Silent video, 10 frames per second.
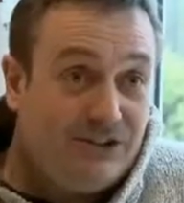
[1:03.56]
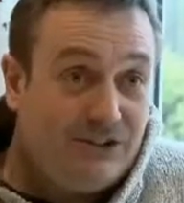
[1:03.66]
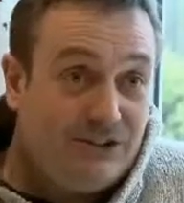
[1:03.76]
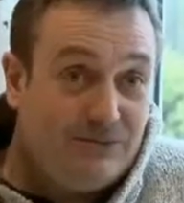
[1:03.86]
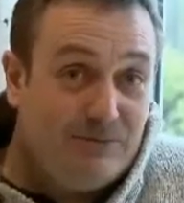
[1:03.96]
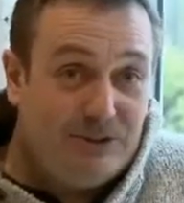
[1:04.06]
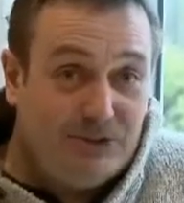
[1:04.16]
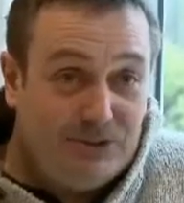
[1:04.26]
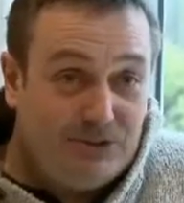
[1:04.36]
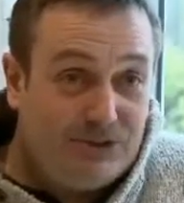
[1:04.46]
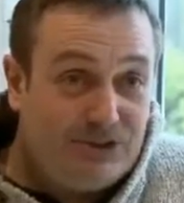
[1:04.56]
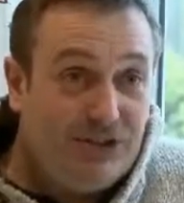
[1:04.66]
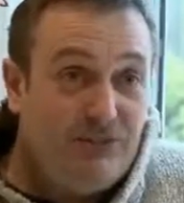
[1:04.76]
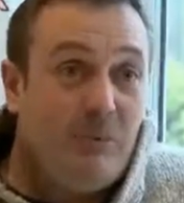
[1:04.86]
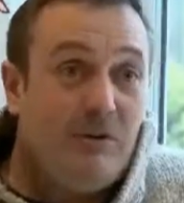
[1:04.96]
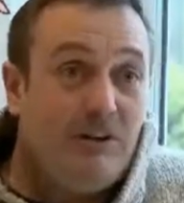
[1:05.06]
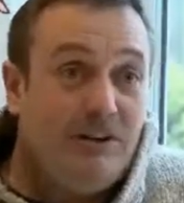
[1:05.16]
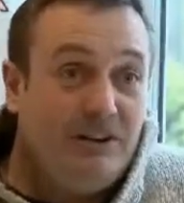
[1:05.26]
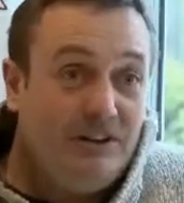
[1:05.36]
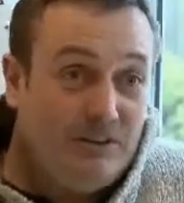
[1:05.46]
system you can see
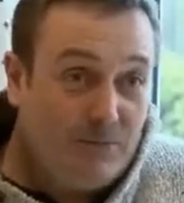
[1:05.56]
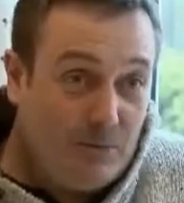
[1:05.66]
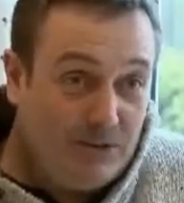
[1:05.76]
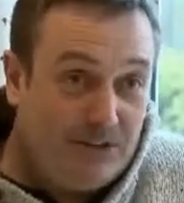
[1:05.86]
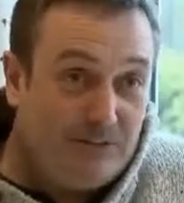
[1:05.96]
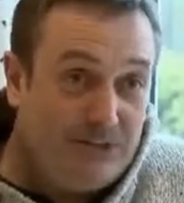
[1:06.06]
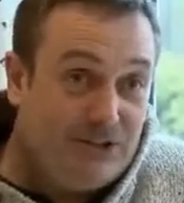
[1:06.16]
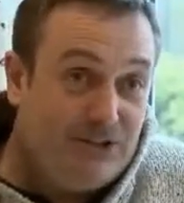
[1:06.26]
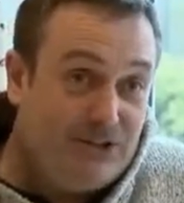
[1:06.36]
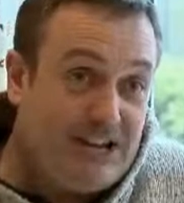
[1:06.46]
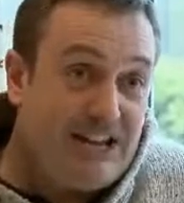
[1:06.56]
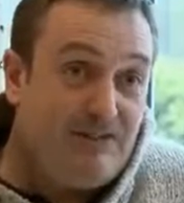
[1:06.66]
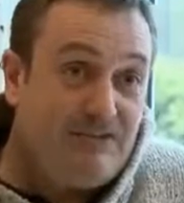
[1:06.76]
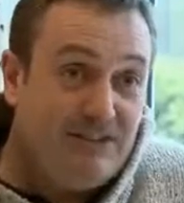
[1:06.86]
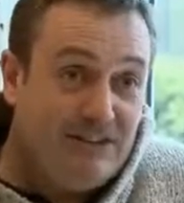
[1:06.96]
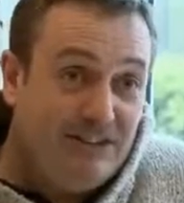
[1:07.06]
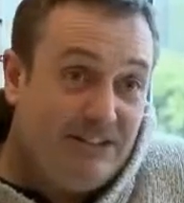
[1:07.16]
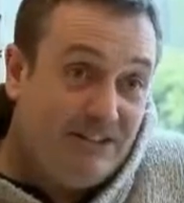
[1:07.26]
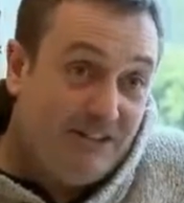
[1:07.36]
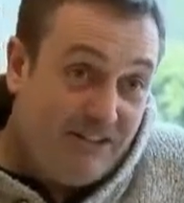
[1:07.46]
why the boiler can be turned down,
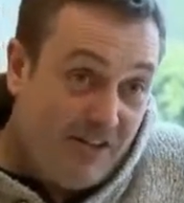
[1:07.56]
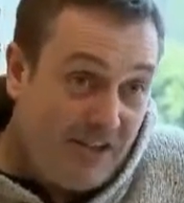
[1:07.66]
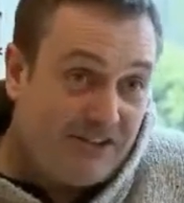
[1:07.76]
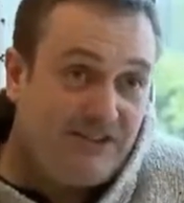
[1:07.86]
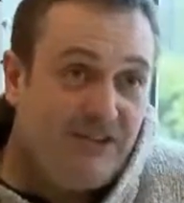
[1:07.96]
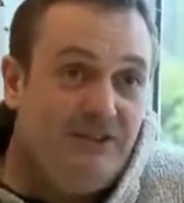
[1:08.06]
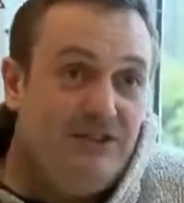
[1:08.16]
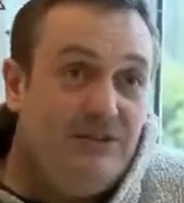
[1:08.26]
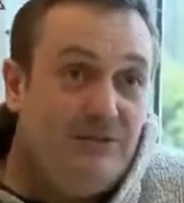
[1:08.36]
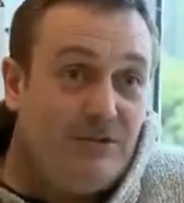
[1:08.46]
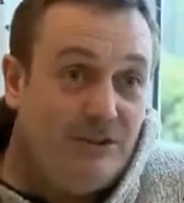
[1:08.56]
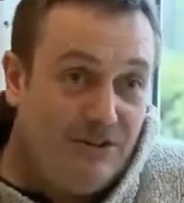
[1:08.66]
thus saving you a